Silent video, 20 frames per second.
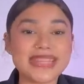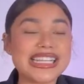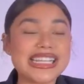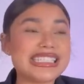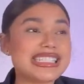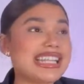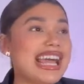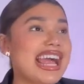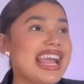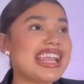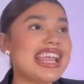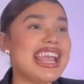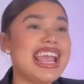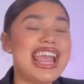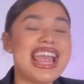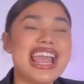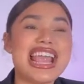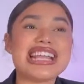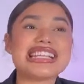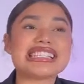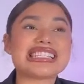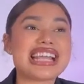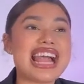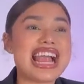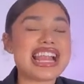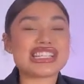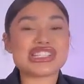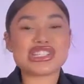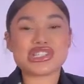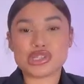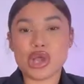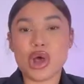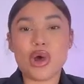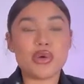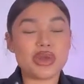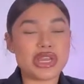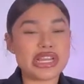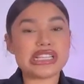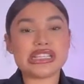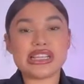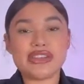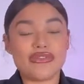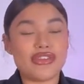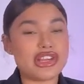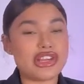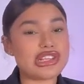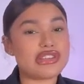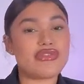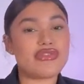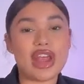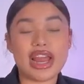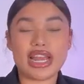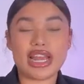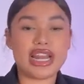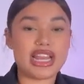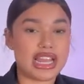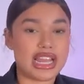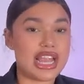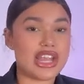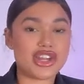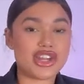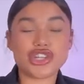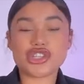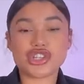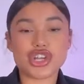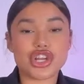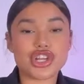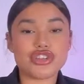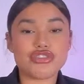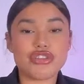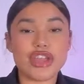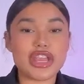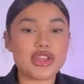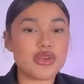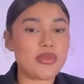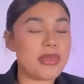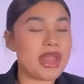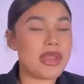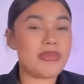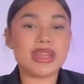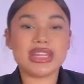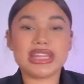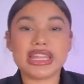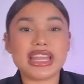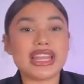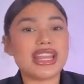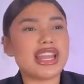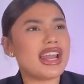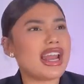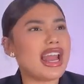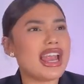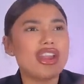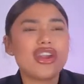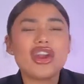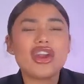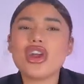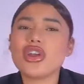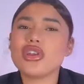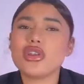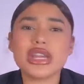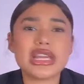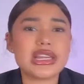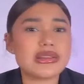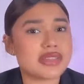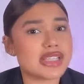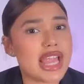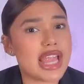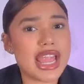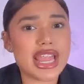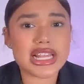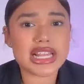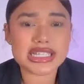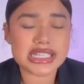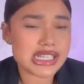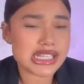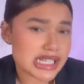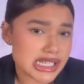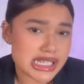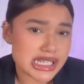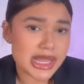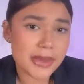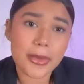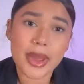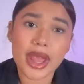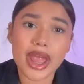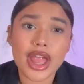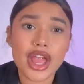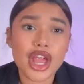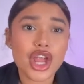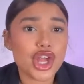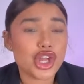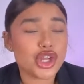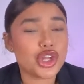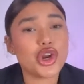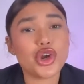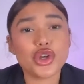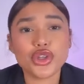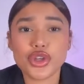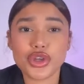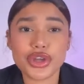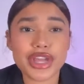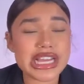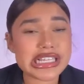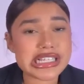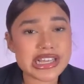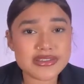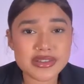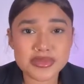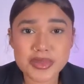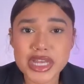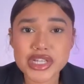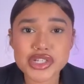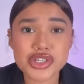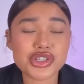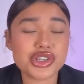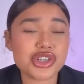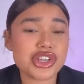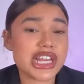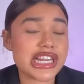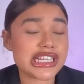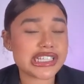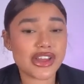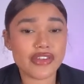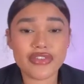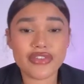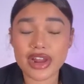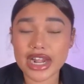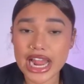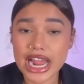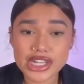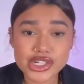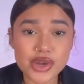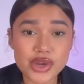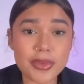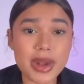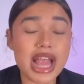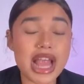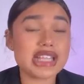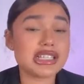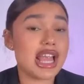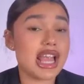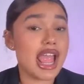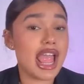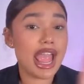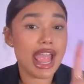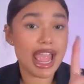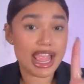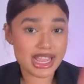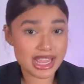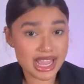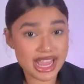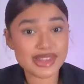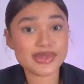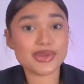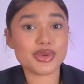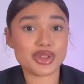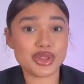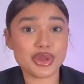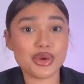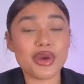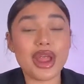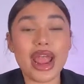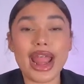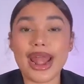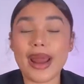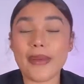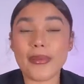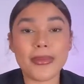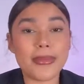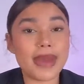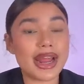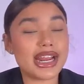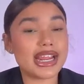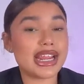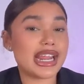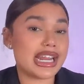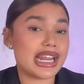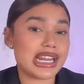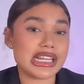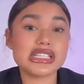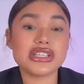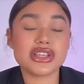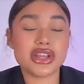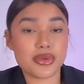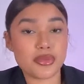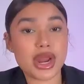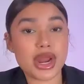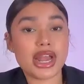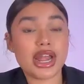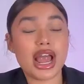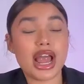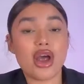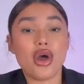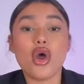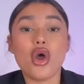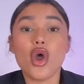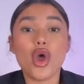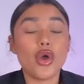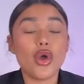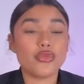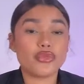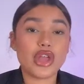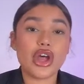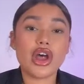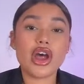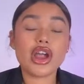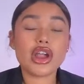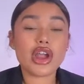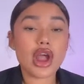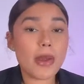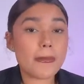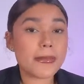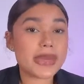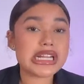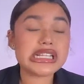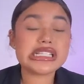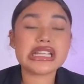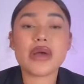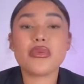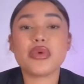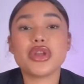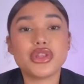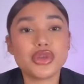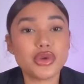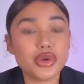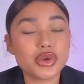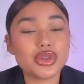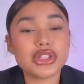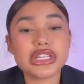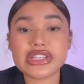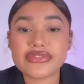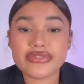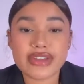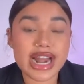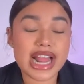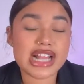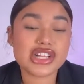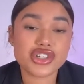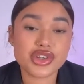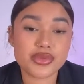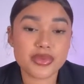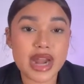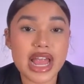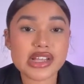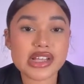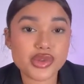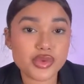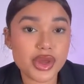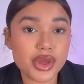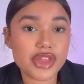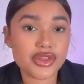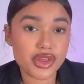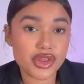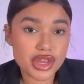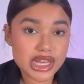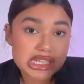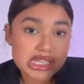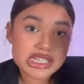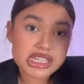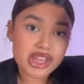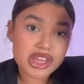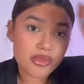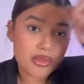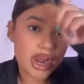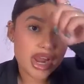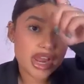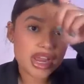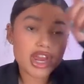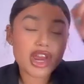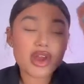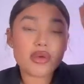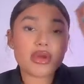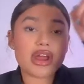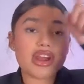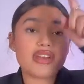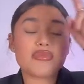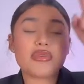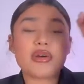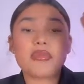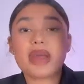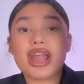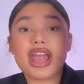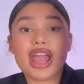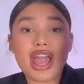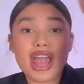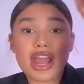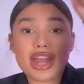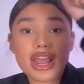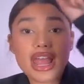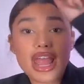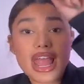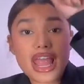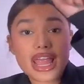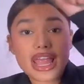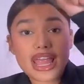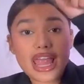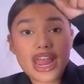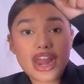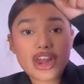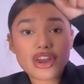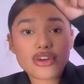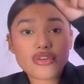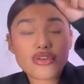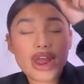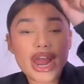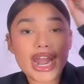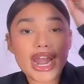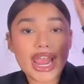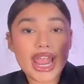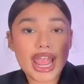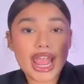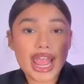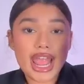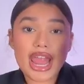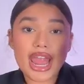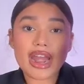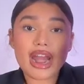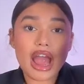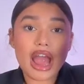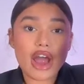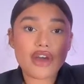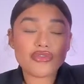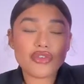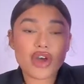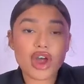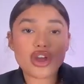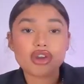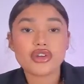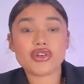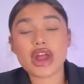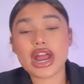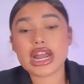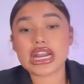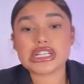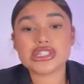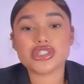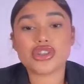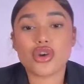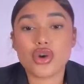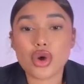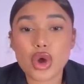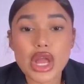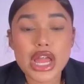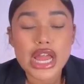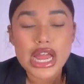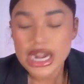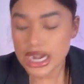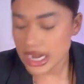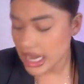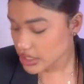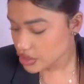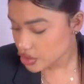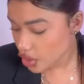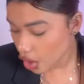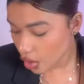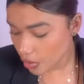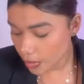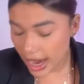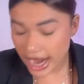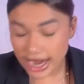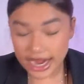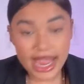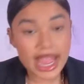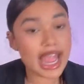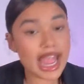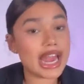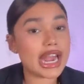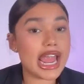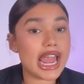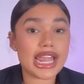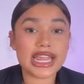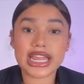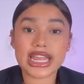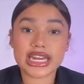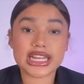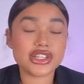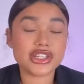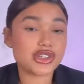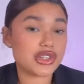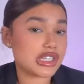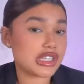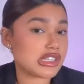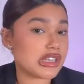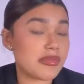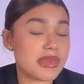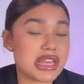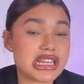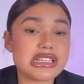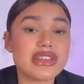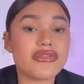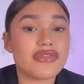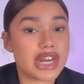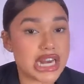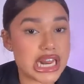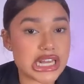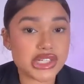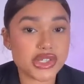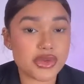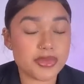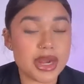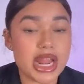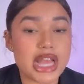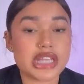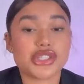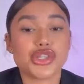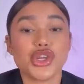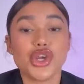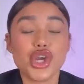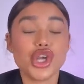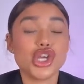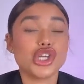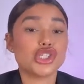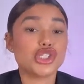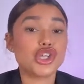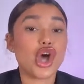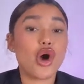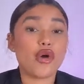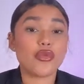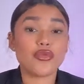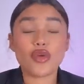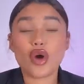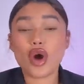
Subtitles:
It's like so easy for you to finally get your surgery, and you may be thinking like, girl, you keep saying it's easy, but you know, do you guys have specials? Do you guys have financial plans? And yes, we do, and I'm about to get into them right now. The companies that we do these financial plans with, you can see them right here, right above my head. Care Credit and Alpha on Credit. So let's go right ahead and get into these amazing financial plans. So